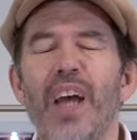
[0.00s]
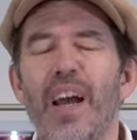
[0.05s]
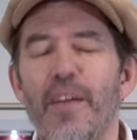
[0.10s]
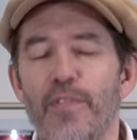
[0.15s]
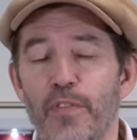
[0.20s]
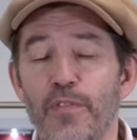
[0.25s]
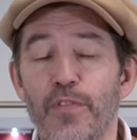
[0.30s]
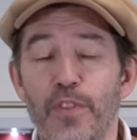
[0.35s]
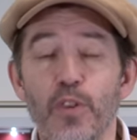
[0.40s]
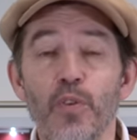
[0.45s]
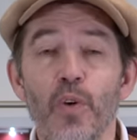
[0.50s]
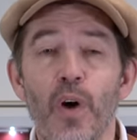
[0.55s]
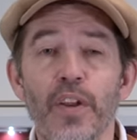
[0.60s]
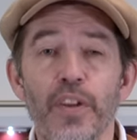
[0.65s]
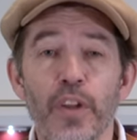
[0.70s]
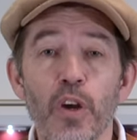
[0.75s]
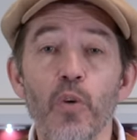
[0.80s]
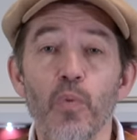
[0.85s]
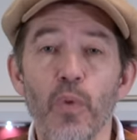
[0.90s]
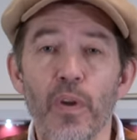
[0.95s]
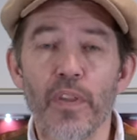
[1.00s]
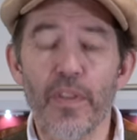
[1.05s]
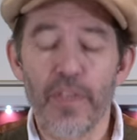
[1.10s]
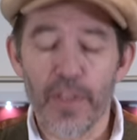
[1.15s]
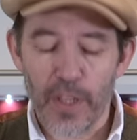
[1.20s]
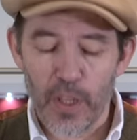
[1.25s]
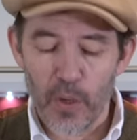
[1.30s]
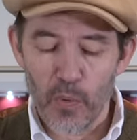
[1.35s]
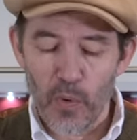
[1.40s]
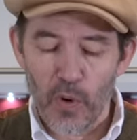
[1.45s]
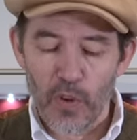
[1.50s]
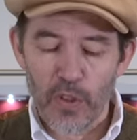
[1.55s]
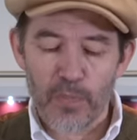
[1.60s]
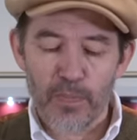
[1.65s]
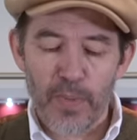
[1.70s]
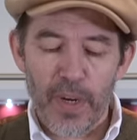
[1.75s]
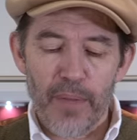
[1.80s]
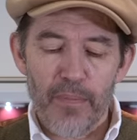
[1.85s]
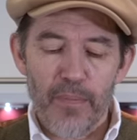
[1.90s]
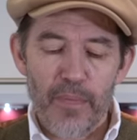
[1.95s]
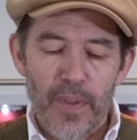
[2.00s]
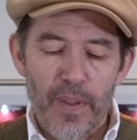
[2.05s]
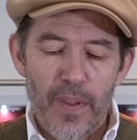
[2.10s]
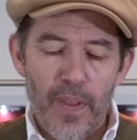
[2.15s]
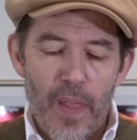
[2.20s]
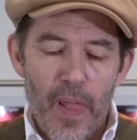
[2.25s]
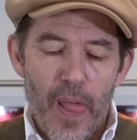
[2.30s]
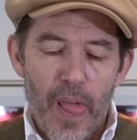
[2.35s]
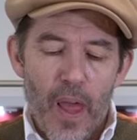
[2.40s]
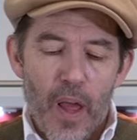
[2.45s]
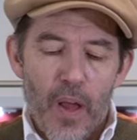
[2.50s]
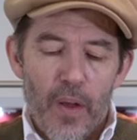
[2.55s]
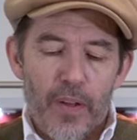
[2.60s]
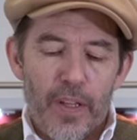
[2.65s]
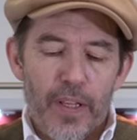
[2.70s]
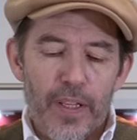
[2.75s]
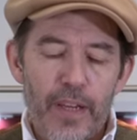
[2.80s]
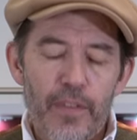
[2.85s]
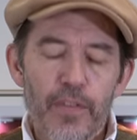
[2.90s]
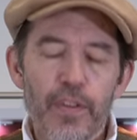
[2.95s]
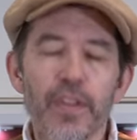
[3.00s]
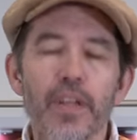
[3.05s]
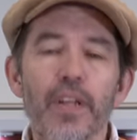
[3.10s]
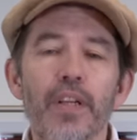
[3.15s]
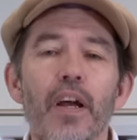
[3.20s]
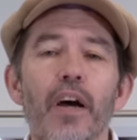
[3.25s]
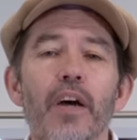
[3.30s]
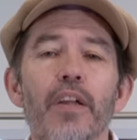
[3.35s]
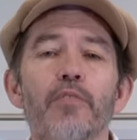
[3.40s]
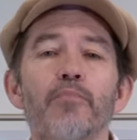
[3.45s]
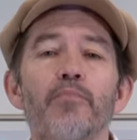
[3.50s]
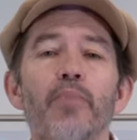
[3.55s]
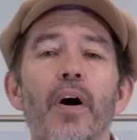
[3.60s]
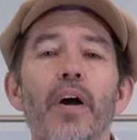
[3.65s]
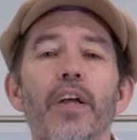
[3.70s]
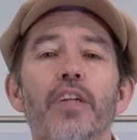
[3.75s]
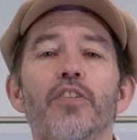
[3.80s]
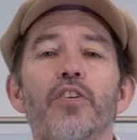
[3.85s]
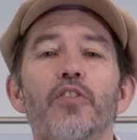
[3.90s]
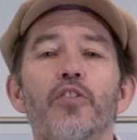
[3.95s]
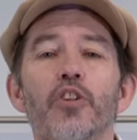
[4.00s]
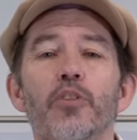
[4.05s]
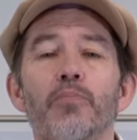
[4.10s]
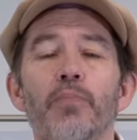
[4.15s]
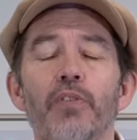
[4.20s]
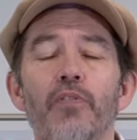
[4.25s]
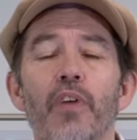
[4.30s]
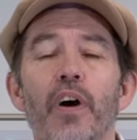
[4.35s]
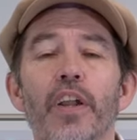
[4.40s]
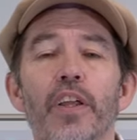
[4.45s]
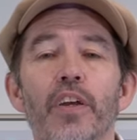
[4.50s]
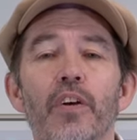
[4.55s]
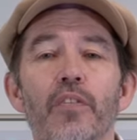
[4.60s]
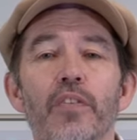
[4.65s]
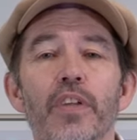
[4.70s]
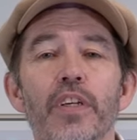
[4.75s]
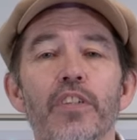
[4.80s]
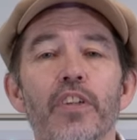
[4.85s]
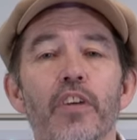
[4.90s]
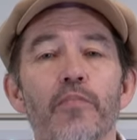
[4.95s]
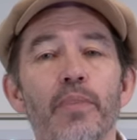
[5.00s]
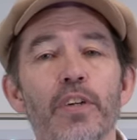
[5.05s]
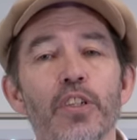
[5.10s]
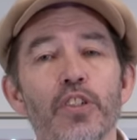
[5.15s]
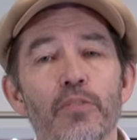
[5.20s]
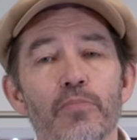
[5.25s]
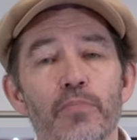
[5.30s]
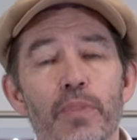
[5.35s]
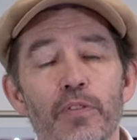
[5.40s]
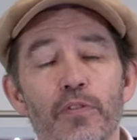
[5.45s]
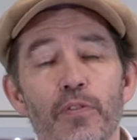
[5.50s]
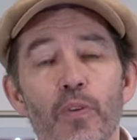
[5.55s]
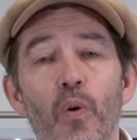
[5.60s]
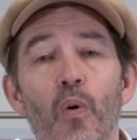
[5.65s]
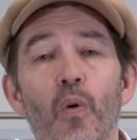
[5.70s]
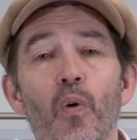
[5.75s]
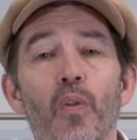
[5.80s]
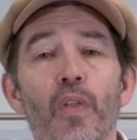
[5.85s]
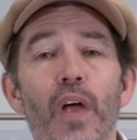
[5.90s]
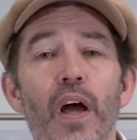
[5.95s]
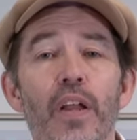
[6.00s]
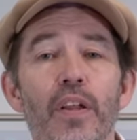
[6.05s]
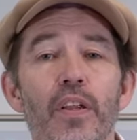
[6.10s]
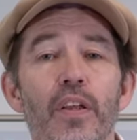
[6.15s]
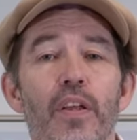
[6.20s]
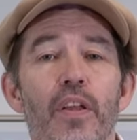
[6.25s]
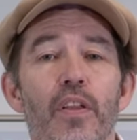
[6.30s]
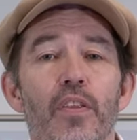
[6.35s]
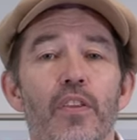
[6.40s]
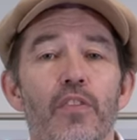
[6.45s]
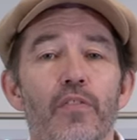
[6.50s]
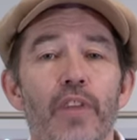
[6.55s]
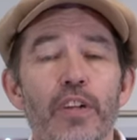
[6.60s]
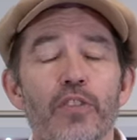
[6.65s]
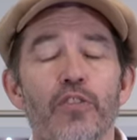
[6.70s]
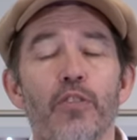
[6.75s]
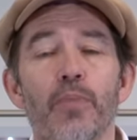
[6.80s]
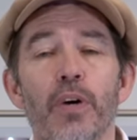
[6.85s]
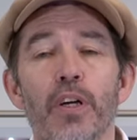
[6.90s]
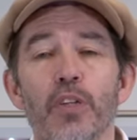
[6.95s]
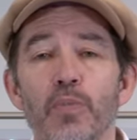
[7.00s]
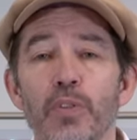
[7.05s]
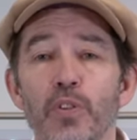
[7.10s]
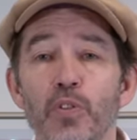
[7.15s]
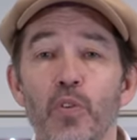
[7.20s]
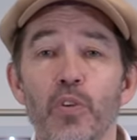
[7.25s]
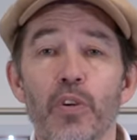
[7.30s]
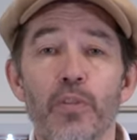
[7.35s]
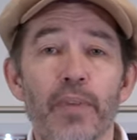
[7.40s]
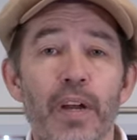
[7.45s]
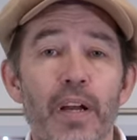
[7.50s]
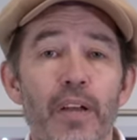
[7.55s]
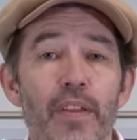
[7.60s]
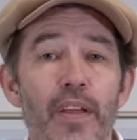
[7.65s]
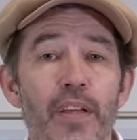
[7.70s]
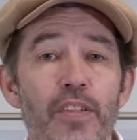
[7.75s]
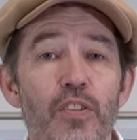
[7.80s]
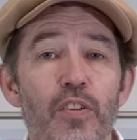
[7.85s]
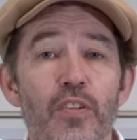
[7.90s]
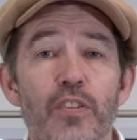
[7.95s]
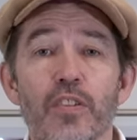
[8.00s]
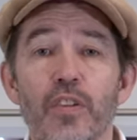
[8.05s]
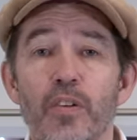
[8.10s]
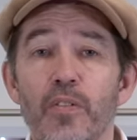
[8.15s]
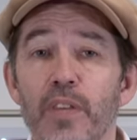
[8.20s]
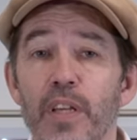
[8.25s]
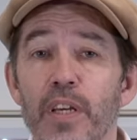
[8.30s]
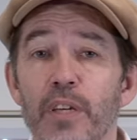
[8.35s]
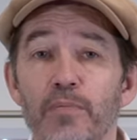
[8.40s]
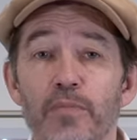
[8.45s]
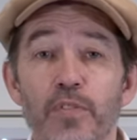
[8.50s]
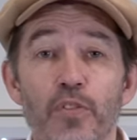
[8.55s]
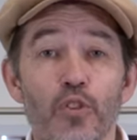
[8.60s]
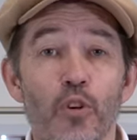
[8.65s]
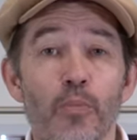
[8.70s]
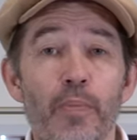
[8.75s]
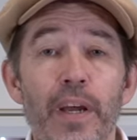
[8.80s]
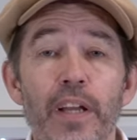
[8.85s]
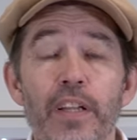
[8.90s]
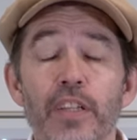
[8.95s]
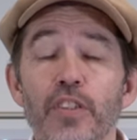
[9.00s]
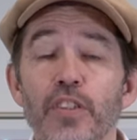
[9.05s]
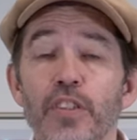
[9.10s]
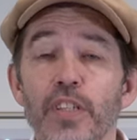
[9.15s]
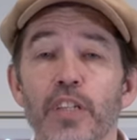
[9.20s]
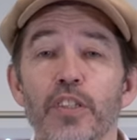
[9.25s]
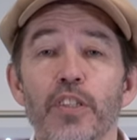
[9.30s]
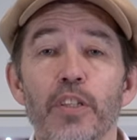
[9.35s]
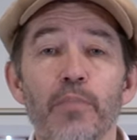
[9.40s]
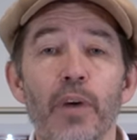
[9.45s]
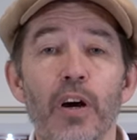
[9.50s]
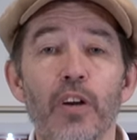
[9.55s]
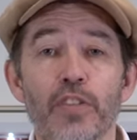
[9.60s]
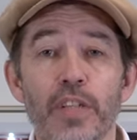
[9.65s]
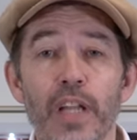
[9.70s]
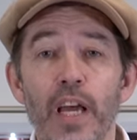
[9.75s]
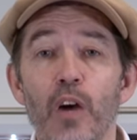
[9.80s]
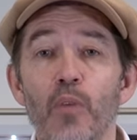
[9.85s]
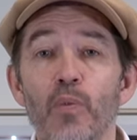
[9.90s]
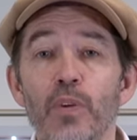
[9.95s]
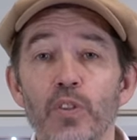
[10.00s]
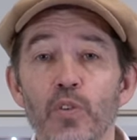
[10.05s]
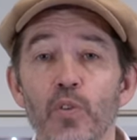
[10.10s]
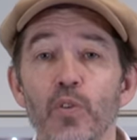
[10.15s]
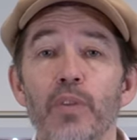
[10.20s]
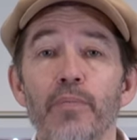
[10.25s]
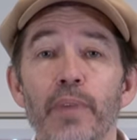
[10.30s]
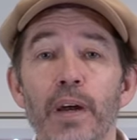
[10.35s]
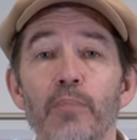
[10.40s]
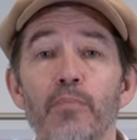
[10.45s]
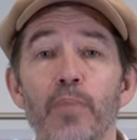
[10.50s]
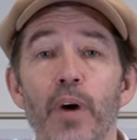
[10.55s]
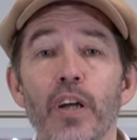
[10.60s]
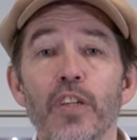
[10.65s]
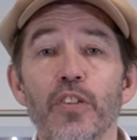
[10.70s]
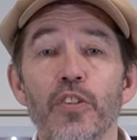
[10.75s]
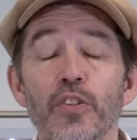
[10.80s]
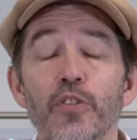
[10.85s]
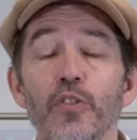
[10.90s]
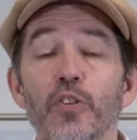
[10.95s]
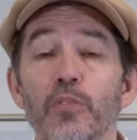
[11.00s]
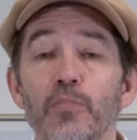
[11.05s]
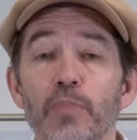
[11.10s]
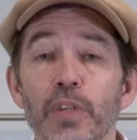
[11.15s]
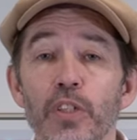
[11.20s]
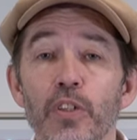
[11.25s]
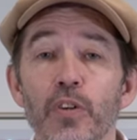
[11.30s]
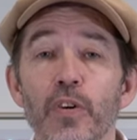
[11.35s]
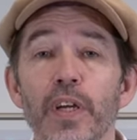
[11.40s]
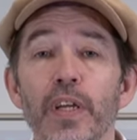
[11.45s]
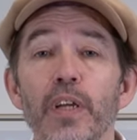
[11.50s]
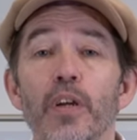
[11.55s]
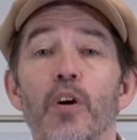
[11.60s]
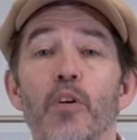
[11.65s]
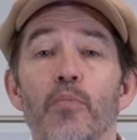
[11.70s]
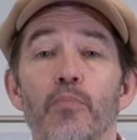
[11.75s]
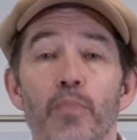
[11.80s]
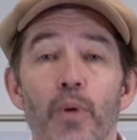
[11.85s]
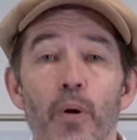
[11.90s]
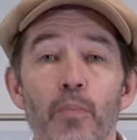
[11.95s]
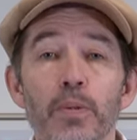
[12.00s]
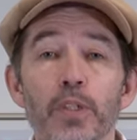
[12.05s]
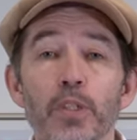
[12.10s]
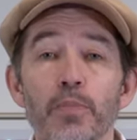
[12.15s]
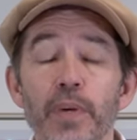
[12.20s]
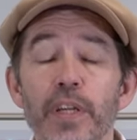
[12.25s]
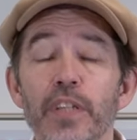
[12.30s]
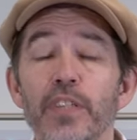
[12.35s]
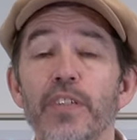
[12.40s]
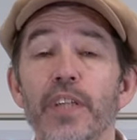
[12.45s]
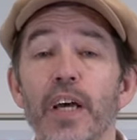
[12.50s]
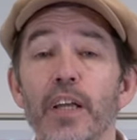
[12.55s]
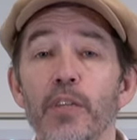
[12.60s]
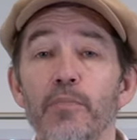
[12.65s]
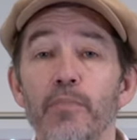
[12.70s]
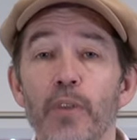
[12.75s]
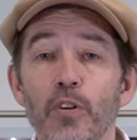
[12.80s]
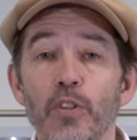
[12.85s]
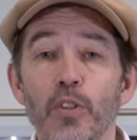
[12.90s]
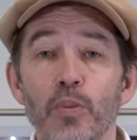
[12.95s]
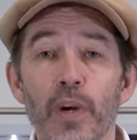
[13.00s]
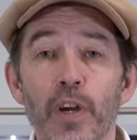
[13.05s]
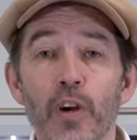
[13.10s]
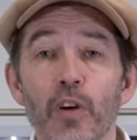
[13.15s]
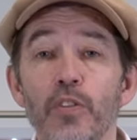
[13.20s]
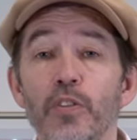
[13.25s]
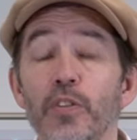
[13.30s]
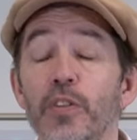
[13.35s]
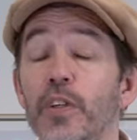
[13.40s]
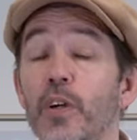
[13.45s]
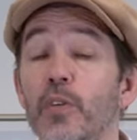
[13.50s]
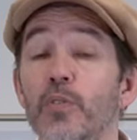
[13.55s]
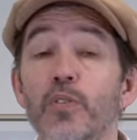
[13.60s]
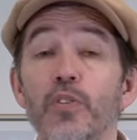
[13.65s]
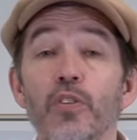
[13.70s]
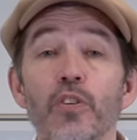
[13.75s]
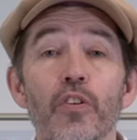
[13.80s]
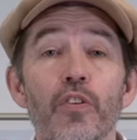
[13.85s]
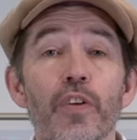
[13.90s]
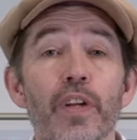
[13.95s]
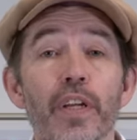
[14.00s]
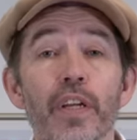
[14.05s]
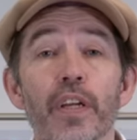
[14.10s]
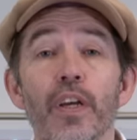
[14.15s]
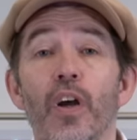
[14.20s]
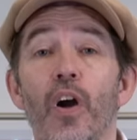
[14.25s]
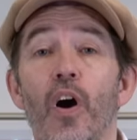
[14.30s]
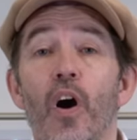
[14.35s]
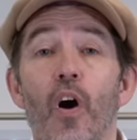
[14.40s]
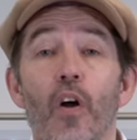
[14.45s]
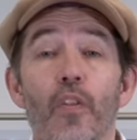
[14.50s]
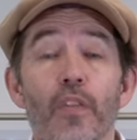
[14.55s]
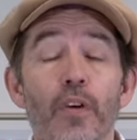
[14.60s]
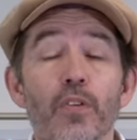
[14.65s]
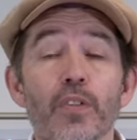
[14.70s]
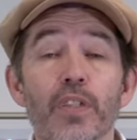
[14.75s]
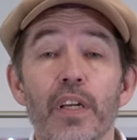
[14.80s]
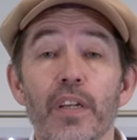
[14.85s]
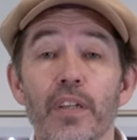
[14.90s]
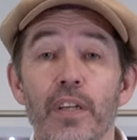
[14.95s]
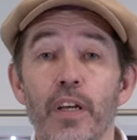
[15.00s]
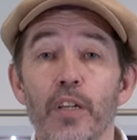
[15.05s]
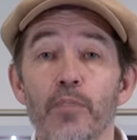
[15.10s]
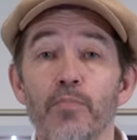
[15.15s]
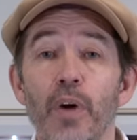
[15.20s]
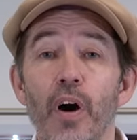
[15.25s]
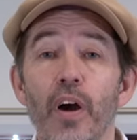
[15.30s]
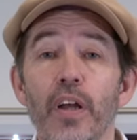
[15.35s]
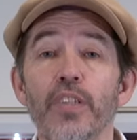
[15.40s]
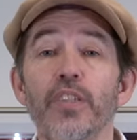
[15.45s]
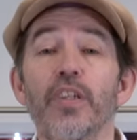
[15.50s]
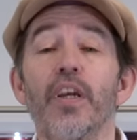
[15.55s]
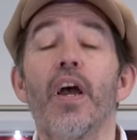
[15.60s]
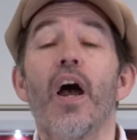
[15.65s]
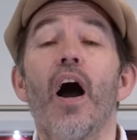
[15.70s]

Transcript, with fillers: I have a view, I know what the thinking was, but given the kind of bikes that you could be riding on this, I've mentioned before that the retro bikes we're talking about, it's not as though they top out at sixty miles an hour. We're talking about bikes that you can be doing proper speeds down the motorway on. You can go touring on those kind of bikes.